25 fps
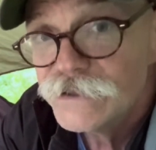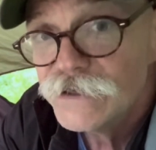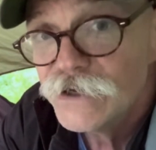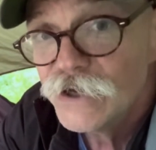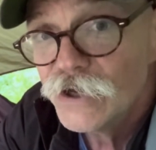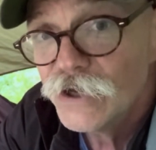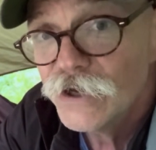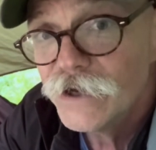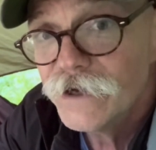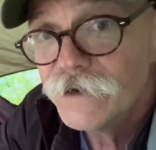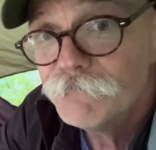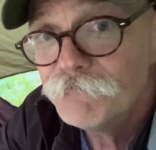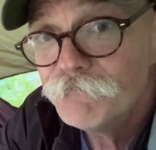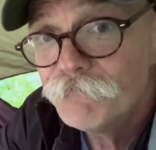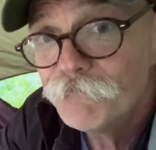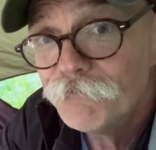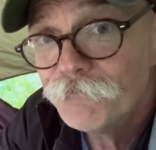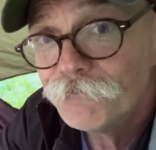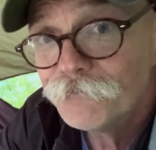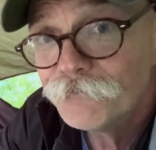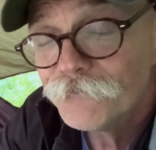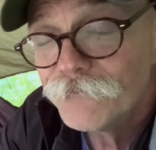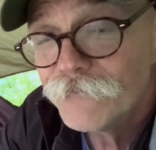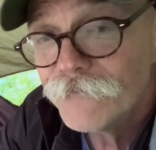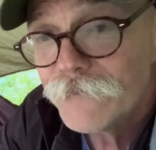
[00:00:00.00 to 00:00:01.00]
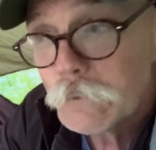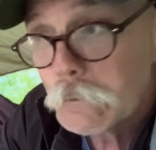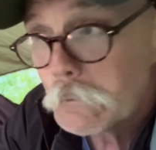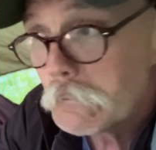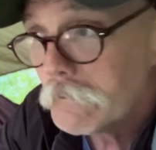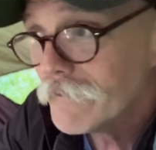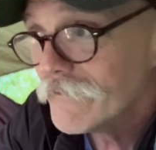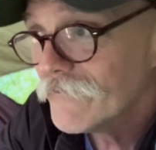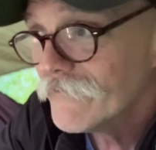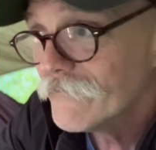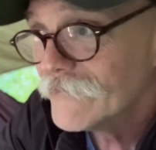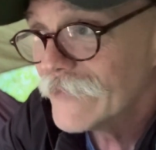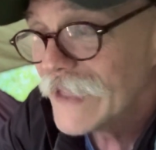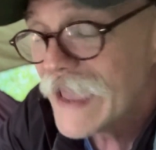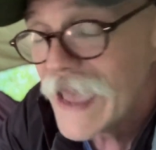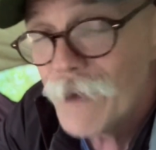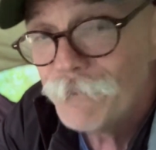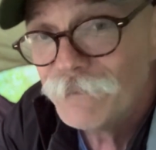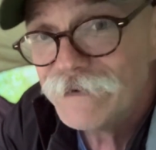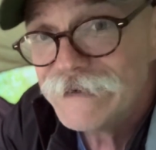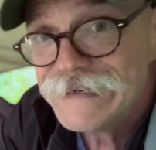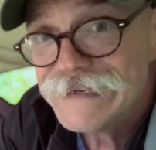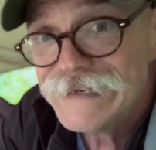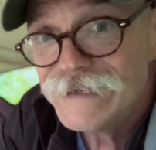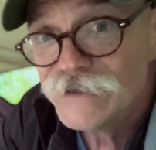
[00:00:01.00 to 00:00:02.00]
a good
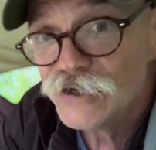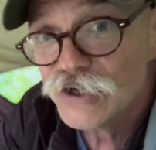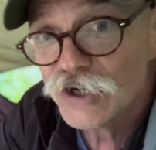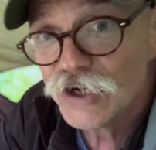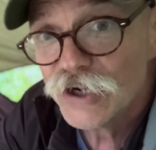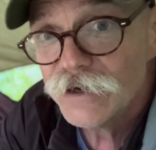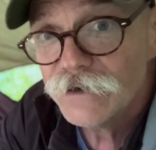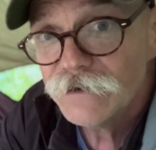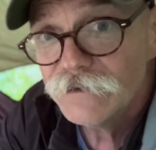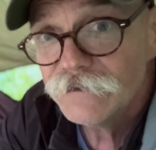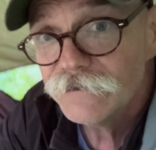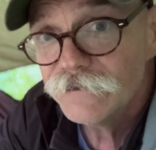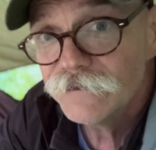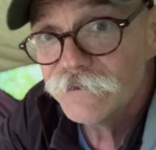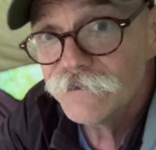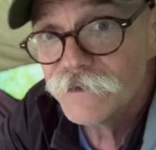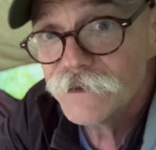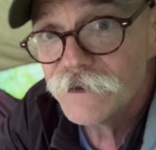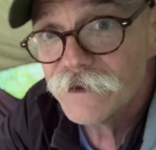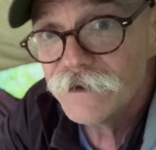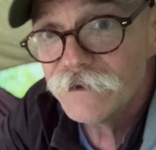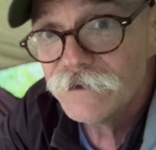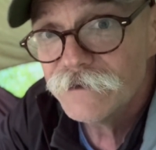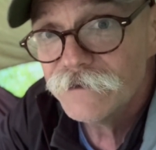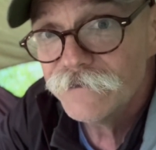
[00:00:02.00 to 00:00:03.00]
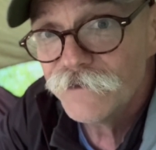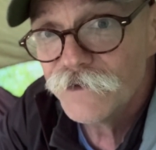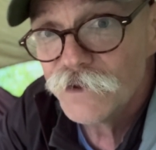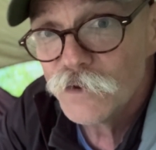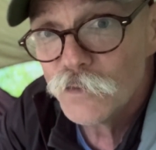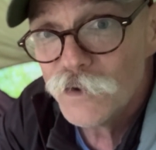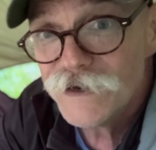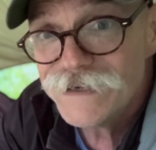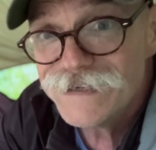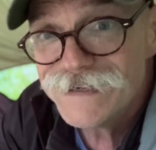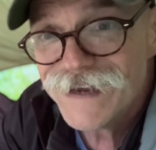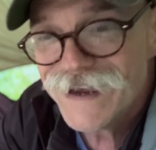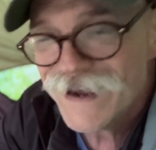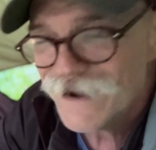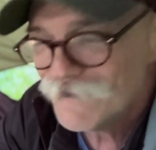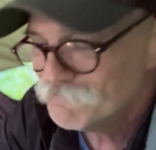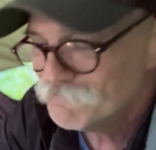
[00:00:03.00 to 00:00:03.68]
appetizer for the whiskey.